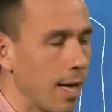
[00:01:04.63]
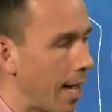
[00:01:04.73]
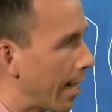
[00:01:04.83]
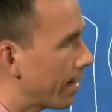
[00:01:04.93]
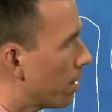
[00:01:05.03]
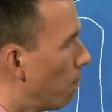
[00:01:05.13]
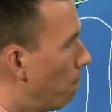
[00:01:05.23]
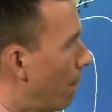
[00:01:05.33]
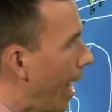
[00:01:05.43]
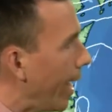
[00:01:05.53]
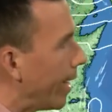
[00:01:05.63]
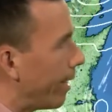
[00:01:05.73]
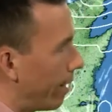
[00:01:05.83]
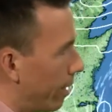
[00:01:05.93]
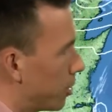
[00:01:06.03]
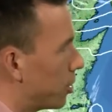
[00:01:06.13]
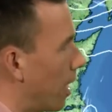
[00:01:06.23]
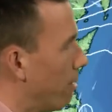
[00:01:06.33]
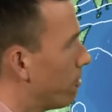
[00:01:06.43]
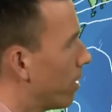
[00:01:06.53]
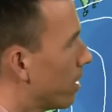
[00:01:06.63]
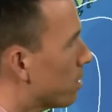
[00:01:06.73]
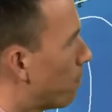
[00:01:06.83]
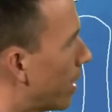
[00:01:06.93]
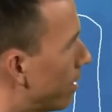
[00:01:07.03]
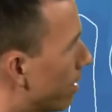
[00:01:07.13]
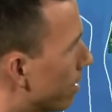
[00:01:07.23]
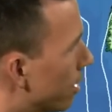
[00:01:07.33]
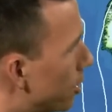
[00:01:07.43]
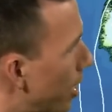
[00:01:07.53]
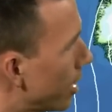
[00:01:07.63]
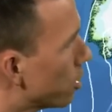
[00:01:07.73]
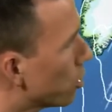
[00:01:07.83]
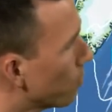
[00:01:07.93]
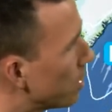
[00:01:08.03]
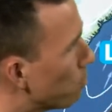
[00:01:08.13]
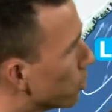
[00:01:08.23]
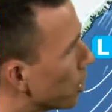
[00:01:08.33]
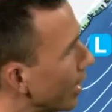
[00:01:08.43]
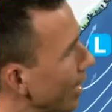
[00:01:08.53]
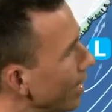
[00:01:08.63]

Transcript: And the main shift has been that the jet stream is pushing